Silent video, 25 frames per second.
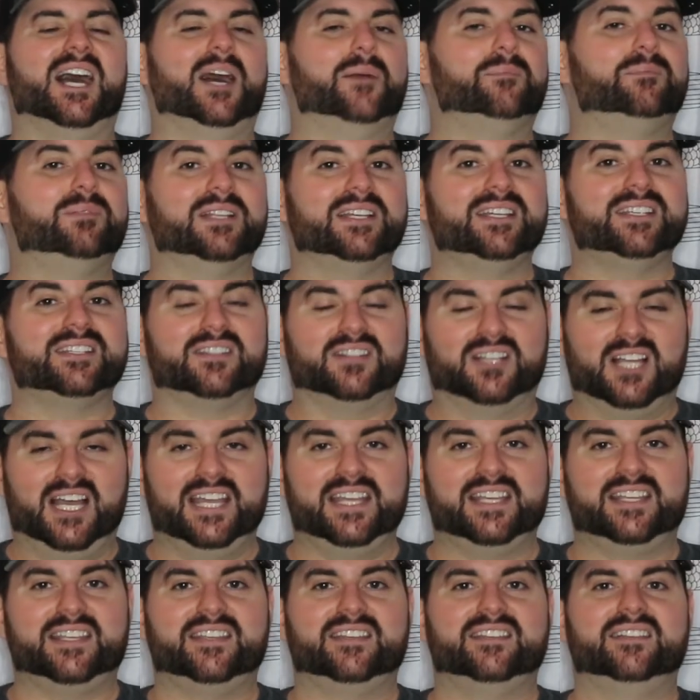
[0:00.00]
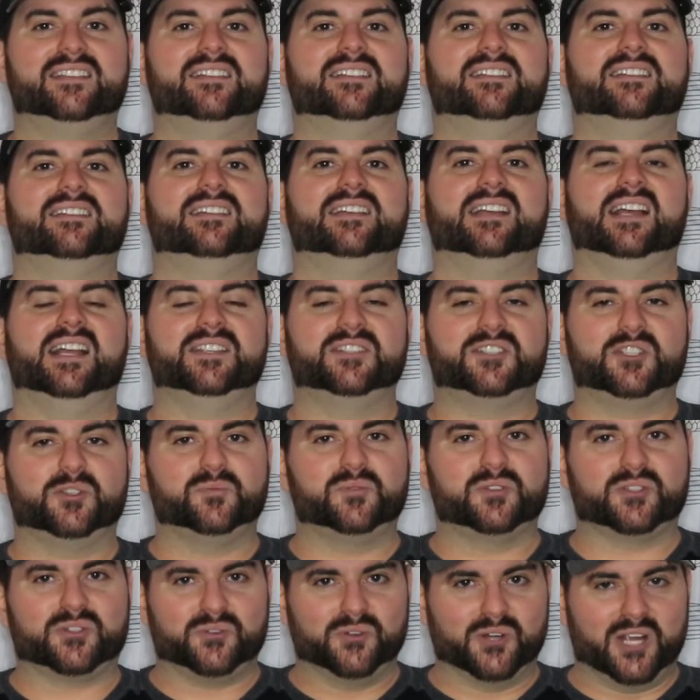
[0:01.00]
please like and
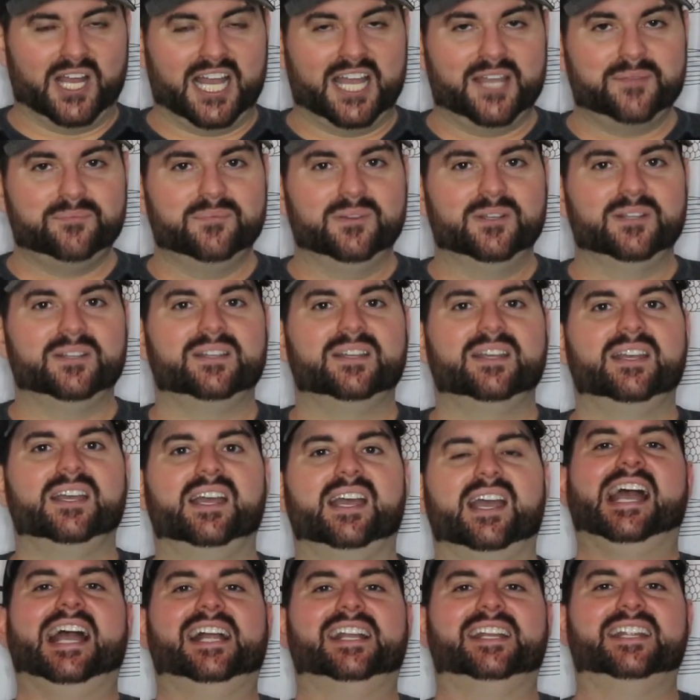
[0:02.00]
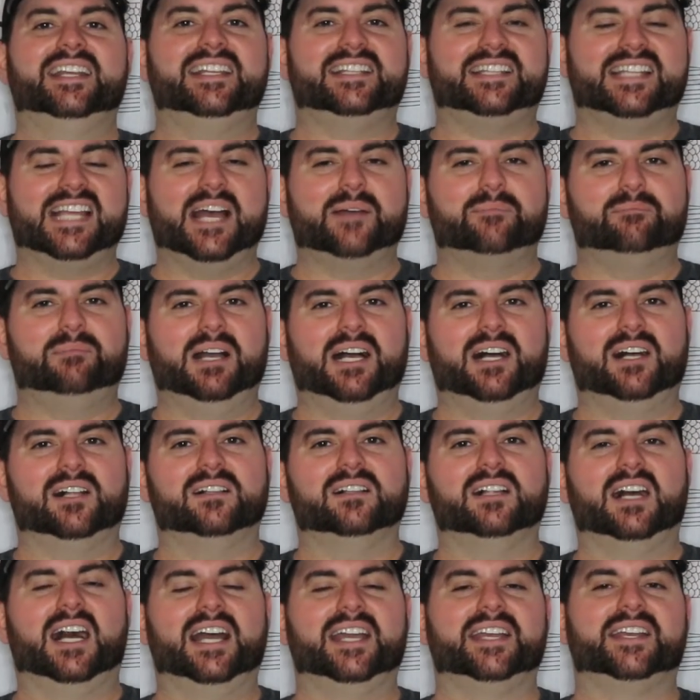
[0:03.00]
subscribe and hit that
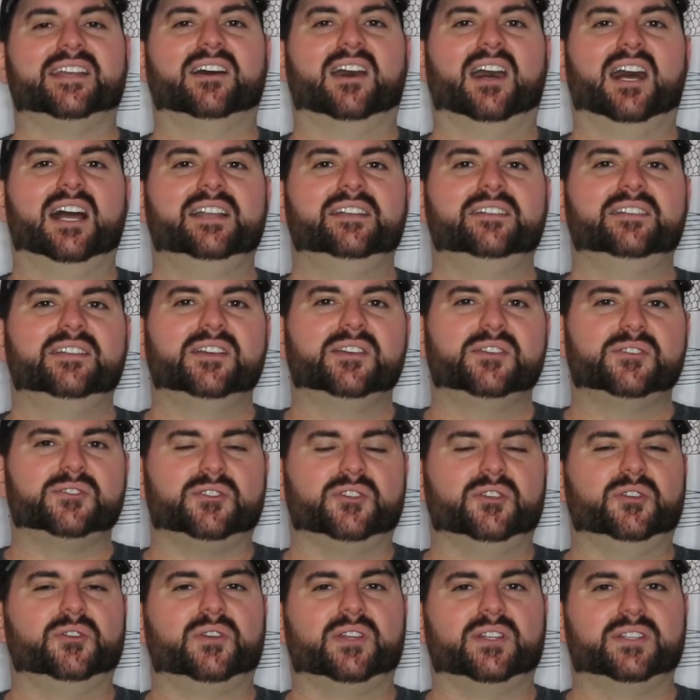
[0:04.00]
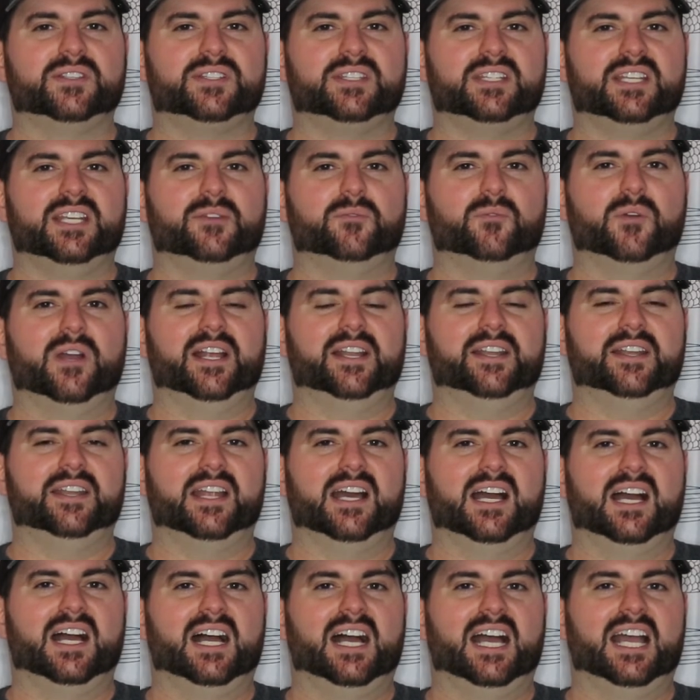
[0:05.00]
bell icon so you can see when
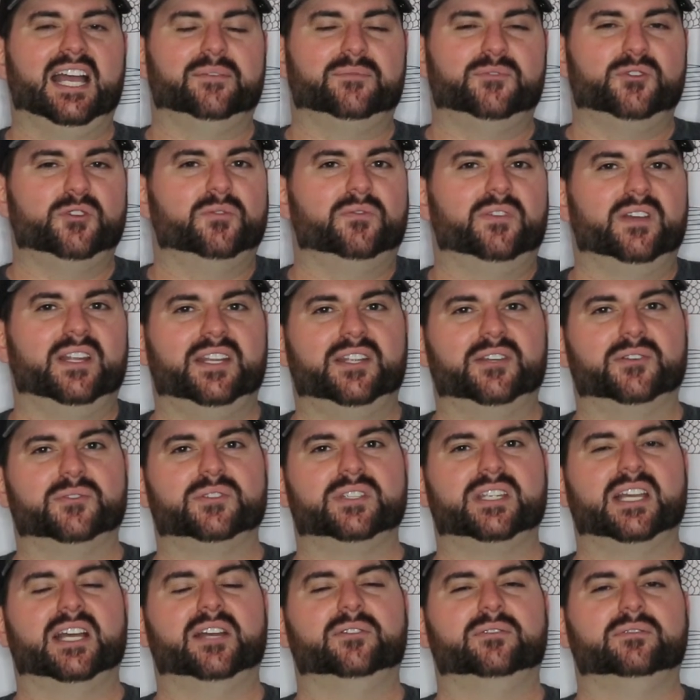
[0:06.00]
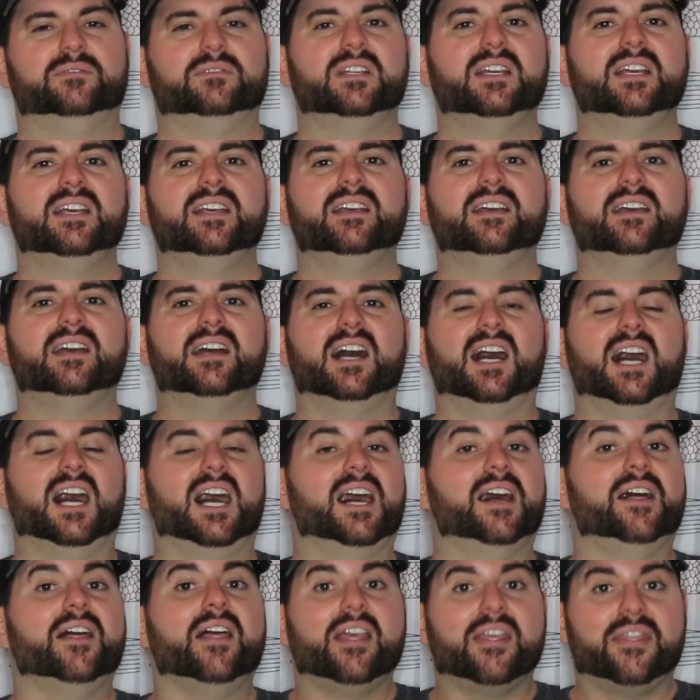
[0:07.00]
I have new videos
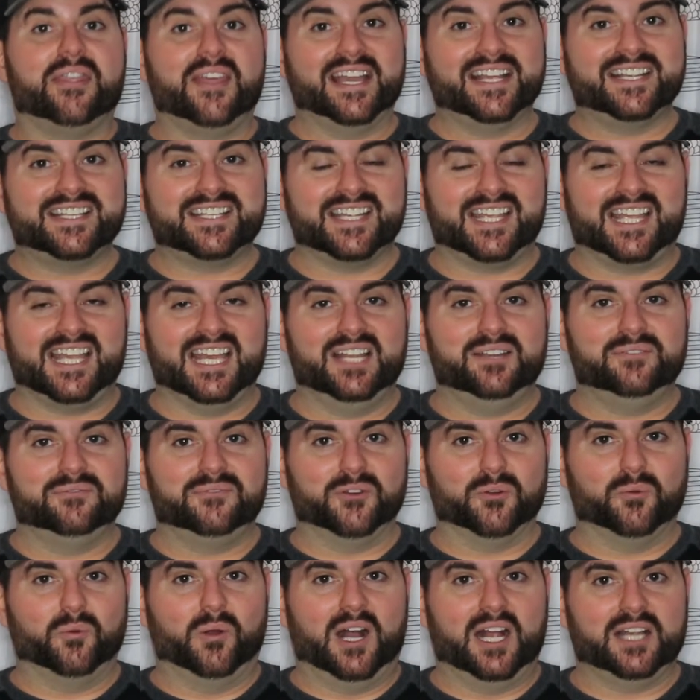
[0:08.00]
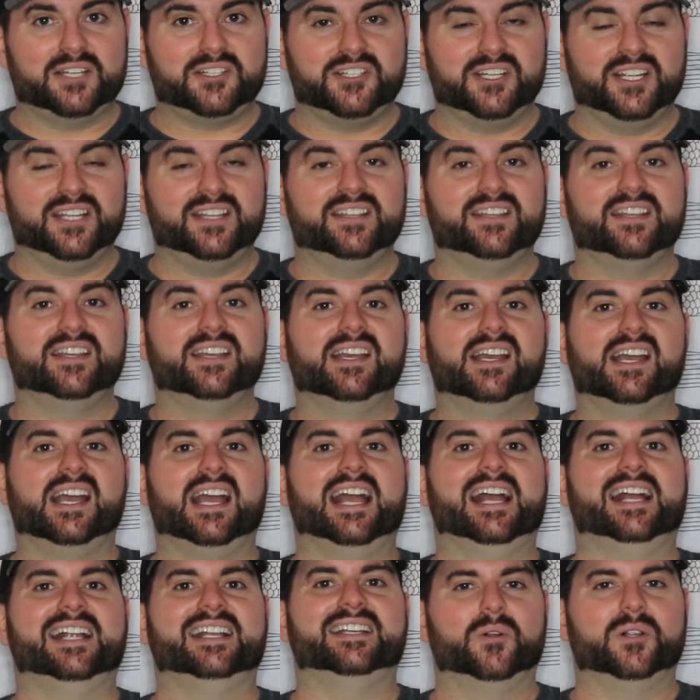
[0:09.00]
out. Thanks again for watching,
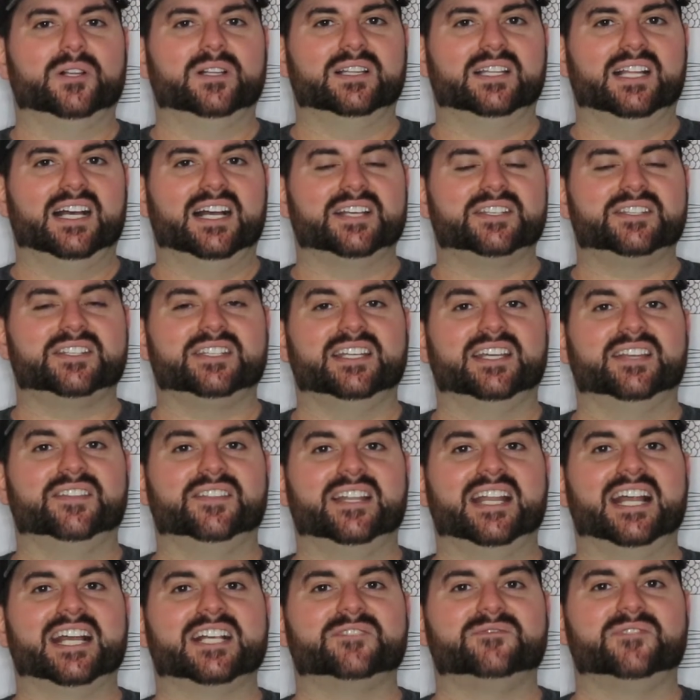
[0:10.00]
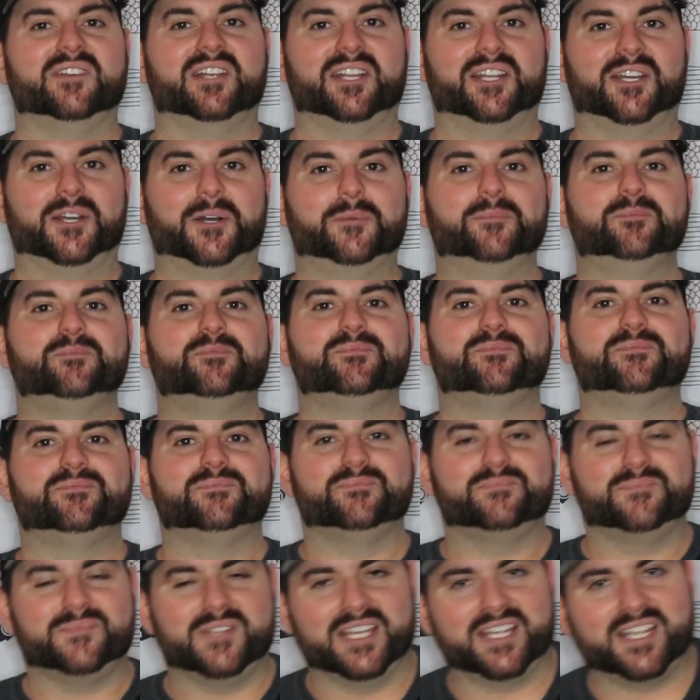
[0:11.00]
and we'll see you in the next video.
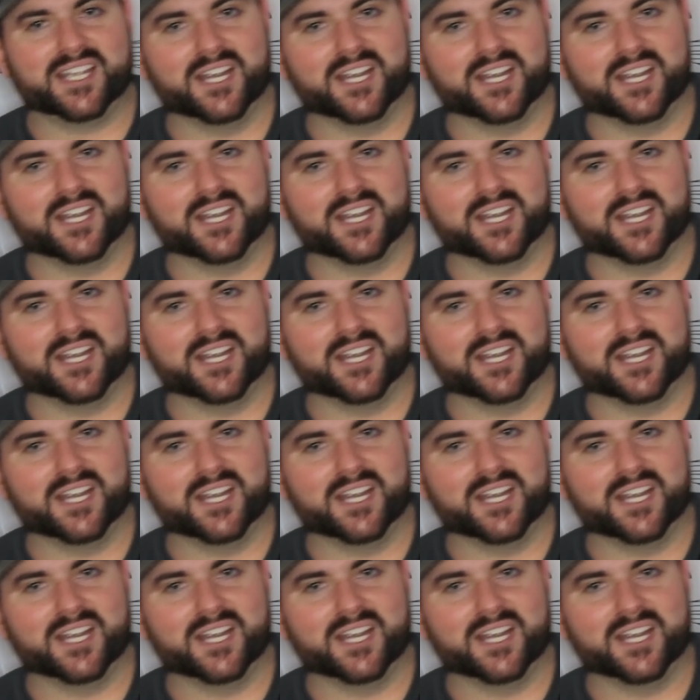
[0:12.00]
Take